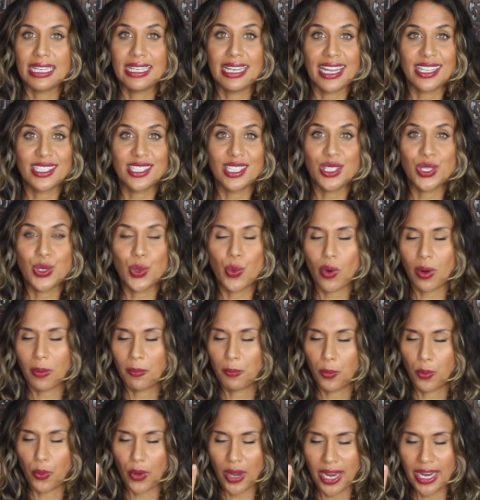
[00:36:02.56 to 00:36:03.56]
connected to our
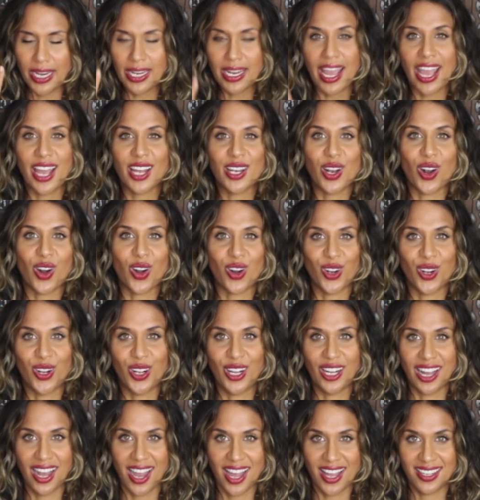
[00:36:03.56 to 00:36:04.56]
brain and our
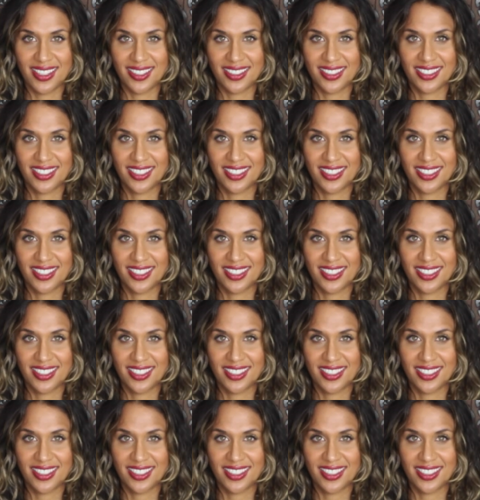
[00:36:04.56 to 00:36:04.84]
gut.